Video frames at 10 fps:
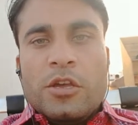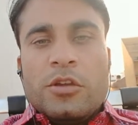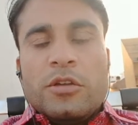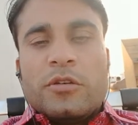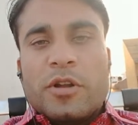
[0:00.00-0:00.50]

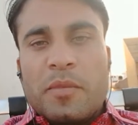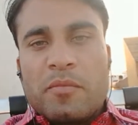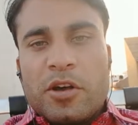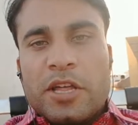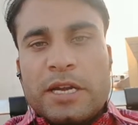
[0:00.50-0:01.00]

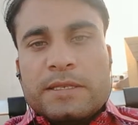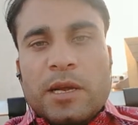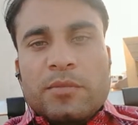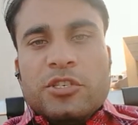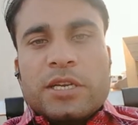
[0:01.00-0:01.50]
remember that
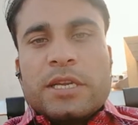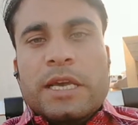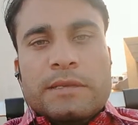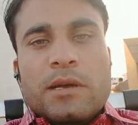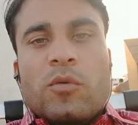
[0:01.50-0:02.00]
subject
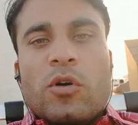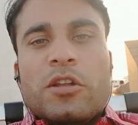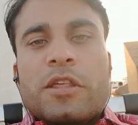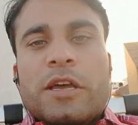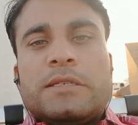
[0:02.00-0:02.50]
is a
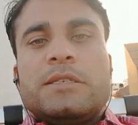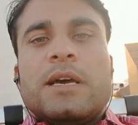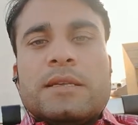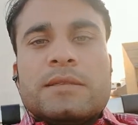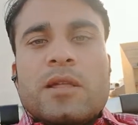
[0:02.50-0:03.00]
word that
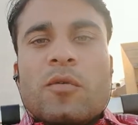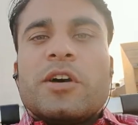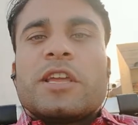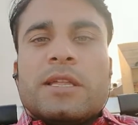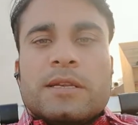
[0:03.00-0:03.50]
does the
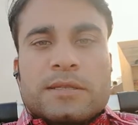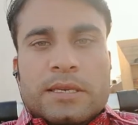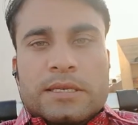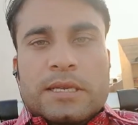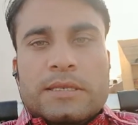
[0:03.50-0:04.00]
work in a
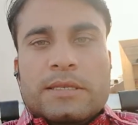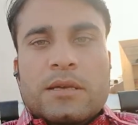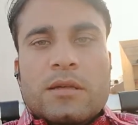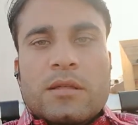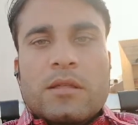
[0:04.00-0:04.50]
sentence.
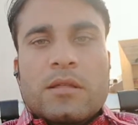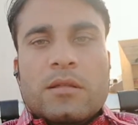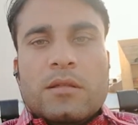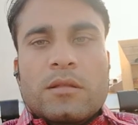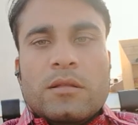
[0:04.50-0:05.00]

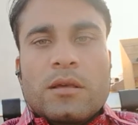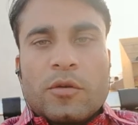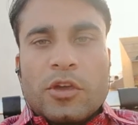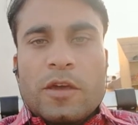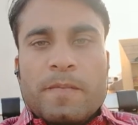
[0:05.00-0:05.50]

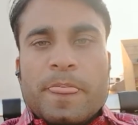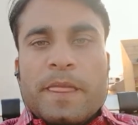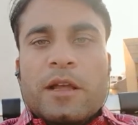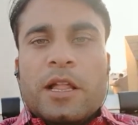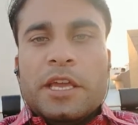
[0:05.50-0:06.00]
Okay,
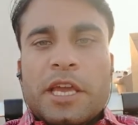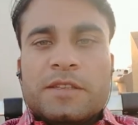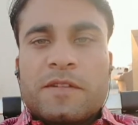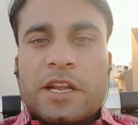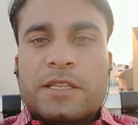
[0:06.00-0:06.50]
like
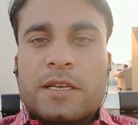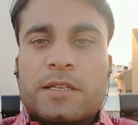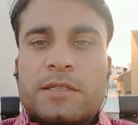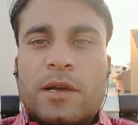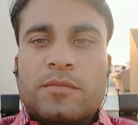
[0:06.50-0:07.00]
as far as
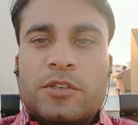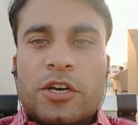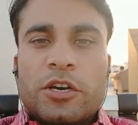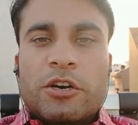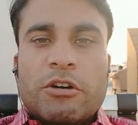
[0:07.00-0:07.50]
subject
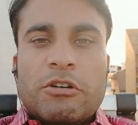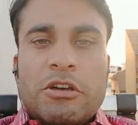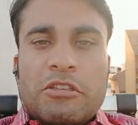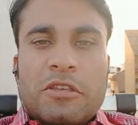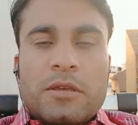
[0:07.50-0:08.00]

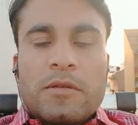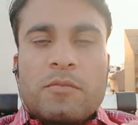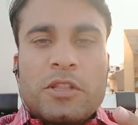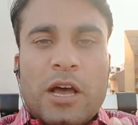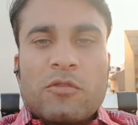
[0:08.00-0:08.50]

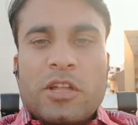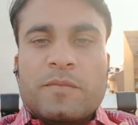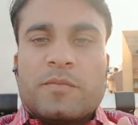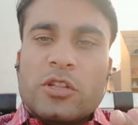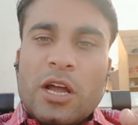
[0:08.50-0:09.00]
noun
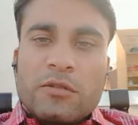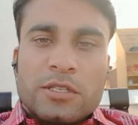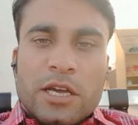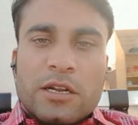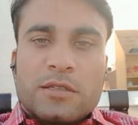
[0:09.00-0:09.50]
and pronouns
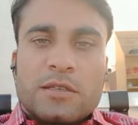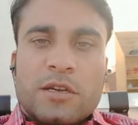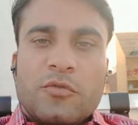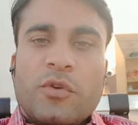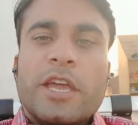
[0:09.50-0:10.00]
are
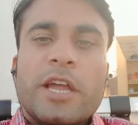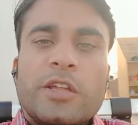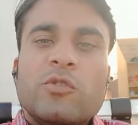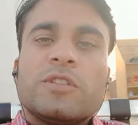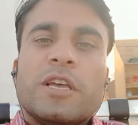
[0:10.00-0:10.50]
concerned, we can
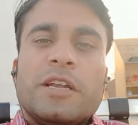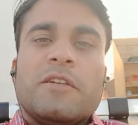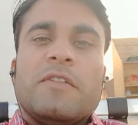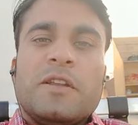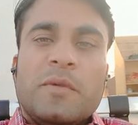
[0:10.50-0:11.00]
use at
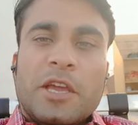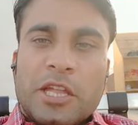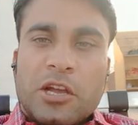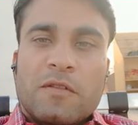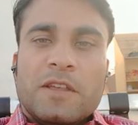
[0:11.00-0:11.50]
the very
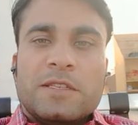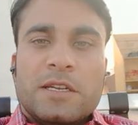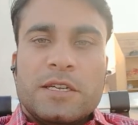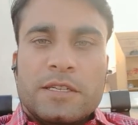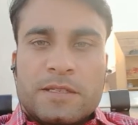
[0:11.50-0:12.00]
beginning of the
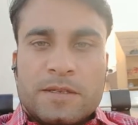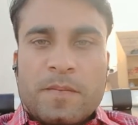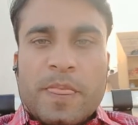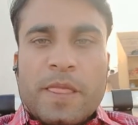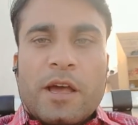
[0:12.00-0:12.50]
sentence,
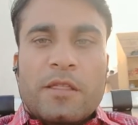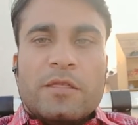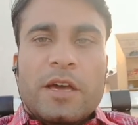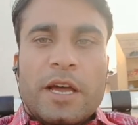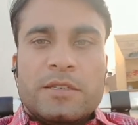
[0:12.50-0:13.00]

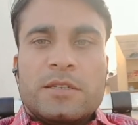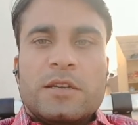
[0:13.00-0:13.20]
and that